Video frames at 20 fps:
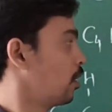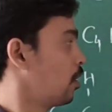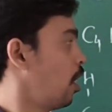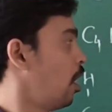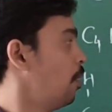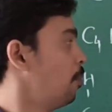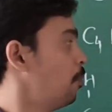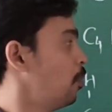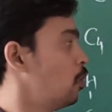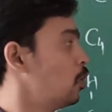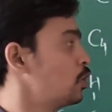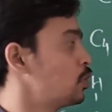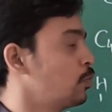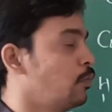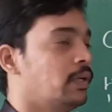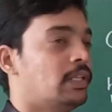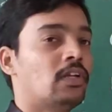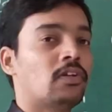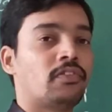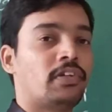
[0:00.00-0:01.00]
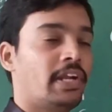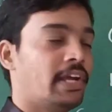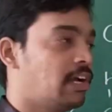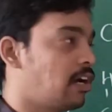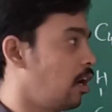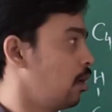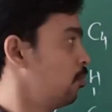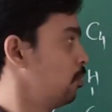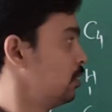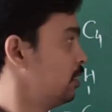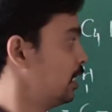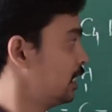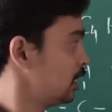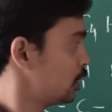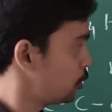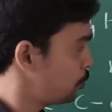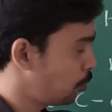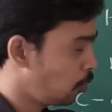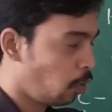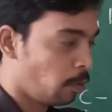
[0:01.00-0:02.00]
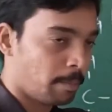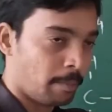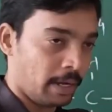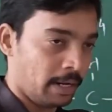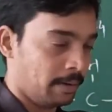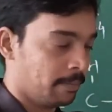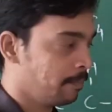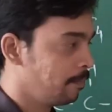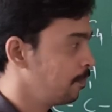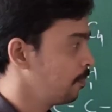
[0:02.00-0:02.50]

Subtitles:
compounds with the 3 carbon, that is propane.